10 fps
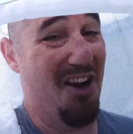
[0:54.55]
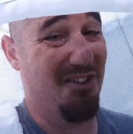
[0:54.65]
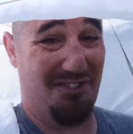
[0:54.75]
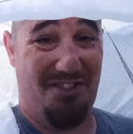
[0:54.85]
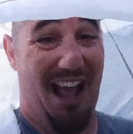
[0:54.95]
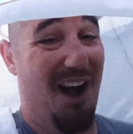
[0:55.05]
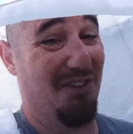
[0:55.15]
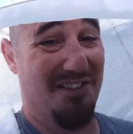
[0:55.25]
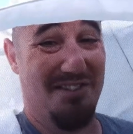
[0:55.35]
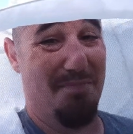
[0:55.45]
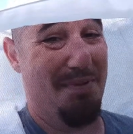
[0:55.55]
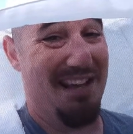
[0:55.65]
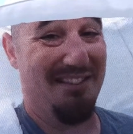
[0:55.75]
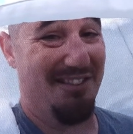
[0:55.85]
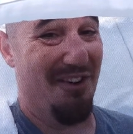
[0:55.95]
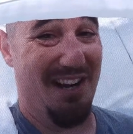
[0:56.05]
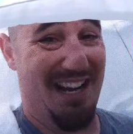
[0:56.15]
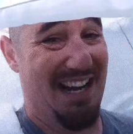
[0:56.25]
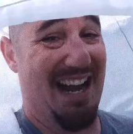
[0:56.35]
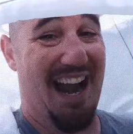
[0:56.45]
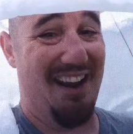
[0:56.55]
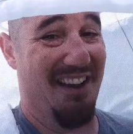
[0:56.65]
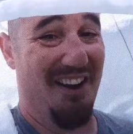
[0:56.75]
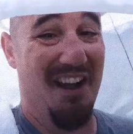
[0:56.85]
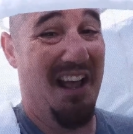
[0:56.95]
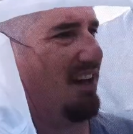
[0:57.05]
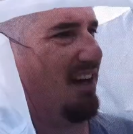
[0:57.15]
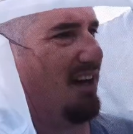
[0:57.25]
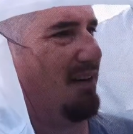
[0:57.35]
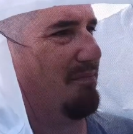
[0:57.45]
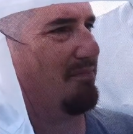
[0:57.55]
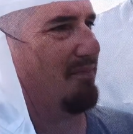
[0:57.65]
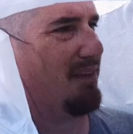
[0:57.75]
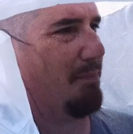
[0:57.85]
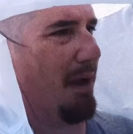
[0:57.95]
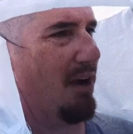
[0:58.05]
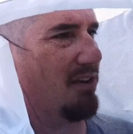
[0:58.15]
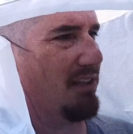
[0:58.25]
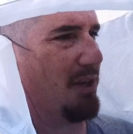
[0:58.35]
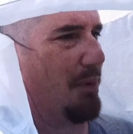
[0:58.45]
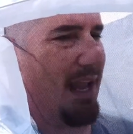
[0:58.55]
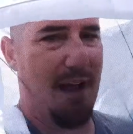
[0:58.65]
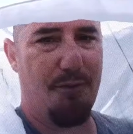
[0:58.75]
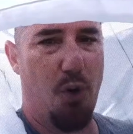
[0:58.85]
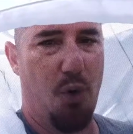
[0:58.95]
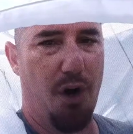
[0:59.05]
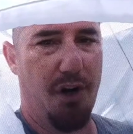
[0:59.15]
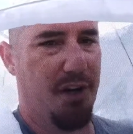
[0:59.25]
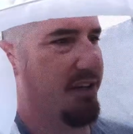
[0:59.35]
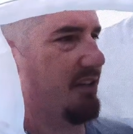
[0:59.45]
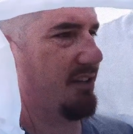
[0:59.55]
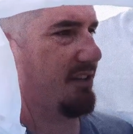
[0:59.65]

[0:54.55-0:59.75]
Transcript: there's thousands of bees going in and out of there. Apparently we have corn.